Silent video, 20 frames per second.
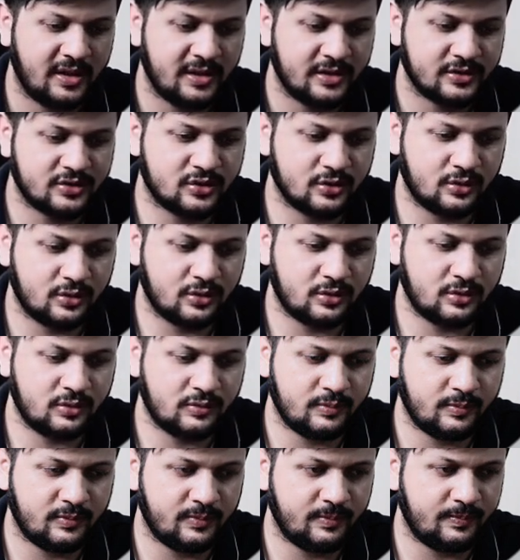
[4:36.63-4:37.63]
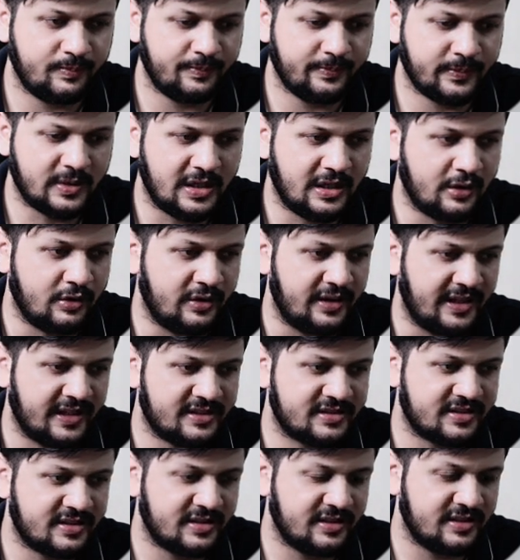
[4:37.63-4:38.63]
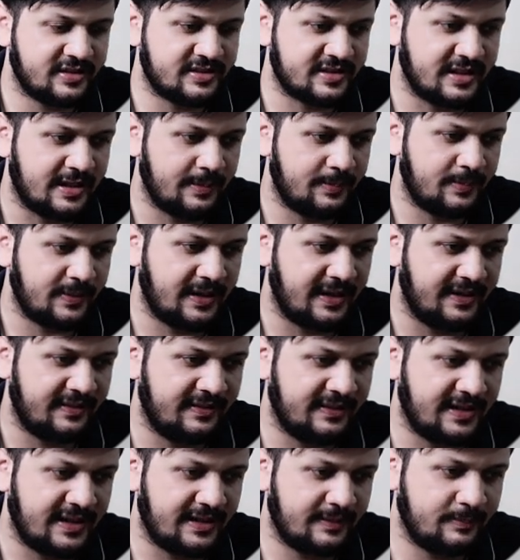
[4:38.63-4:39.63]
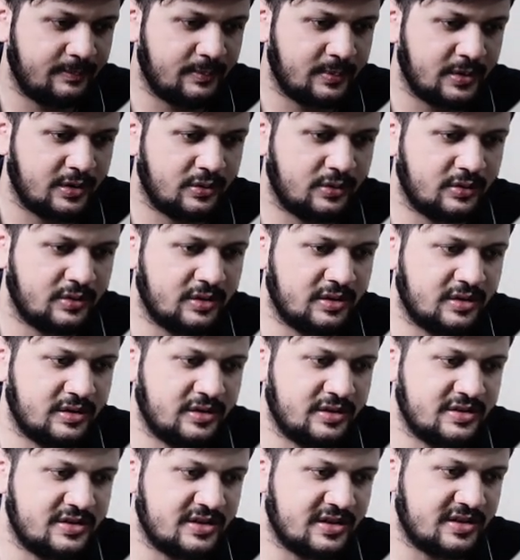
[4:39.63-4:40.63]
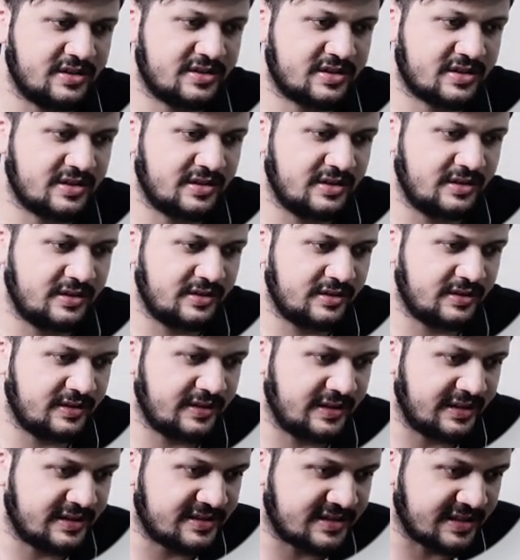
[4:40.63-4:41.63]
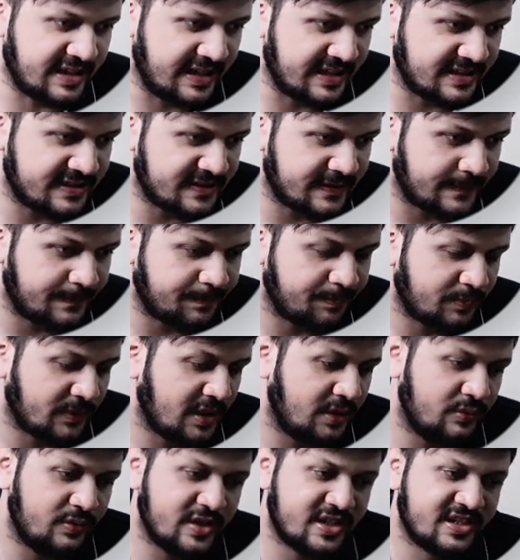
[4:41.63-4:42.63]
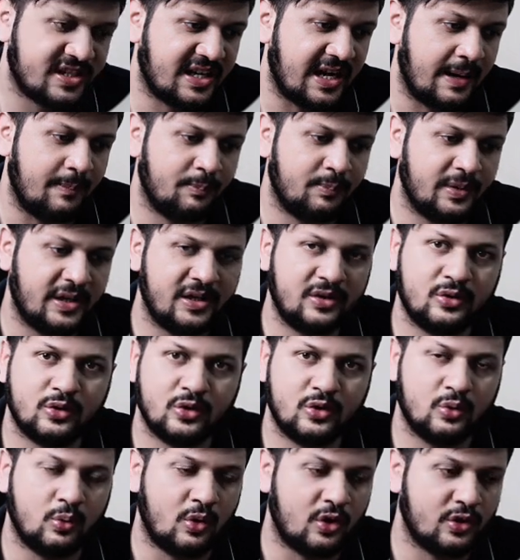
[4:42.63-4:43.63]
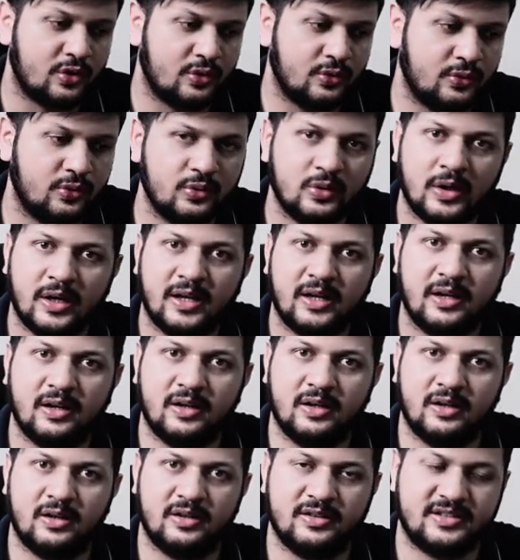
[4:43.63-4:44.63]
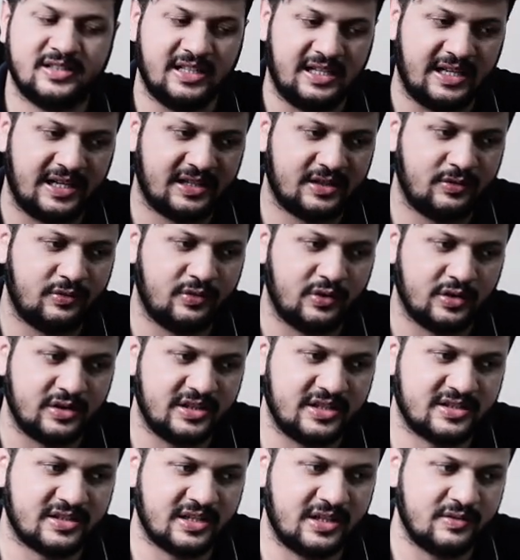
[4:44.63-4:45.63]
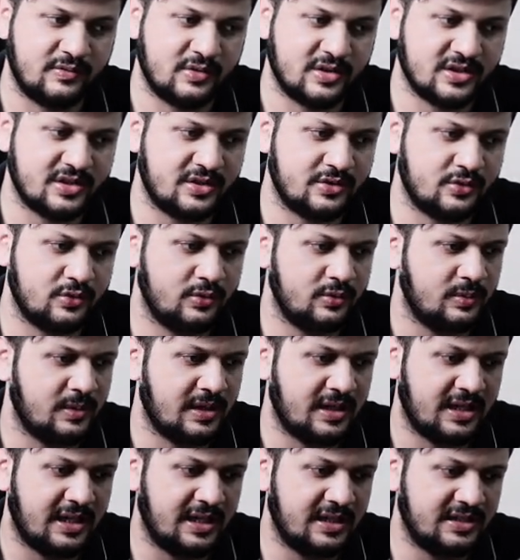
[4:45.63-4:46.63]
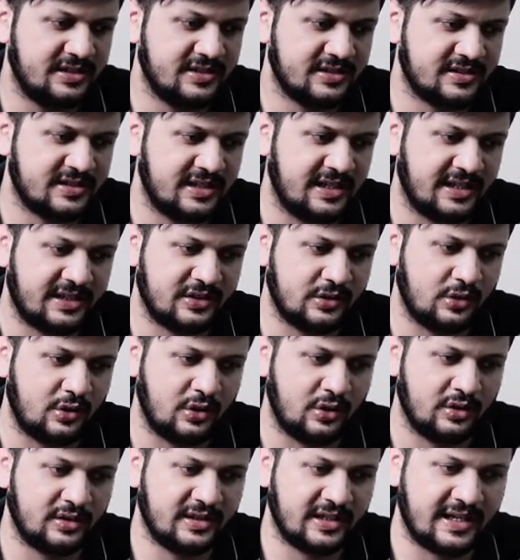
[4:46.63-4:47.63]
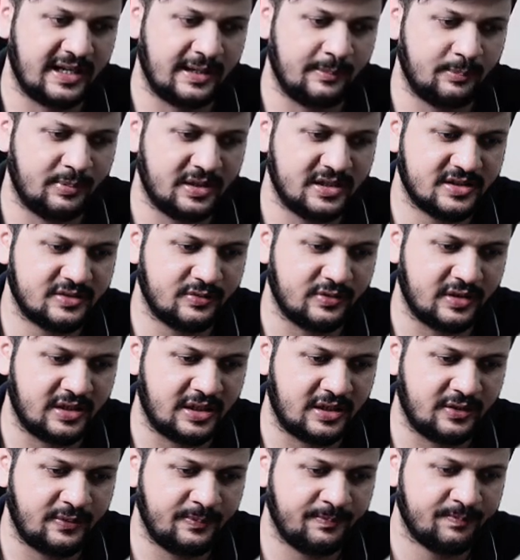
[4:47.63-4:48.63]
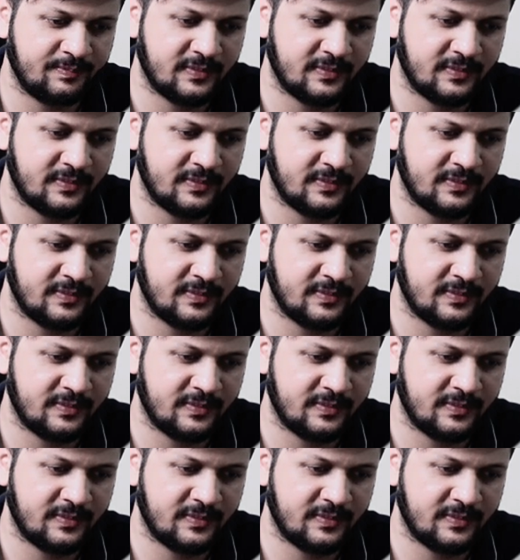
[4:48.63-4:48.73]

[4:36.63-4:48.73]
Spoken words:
So click on next step, and then it says which campaign do you want to select for this conversion to. I'll just select all the campaigns for now,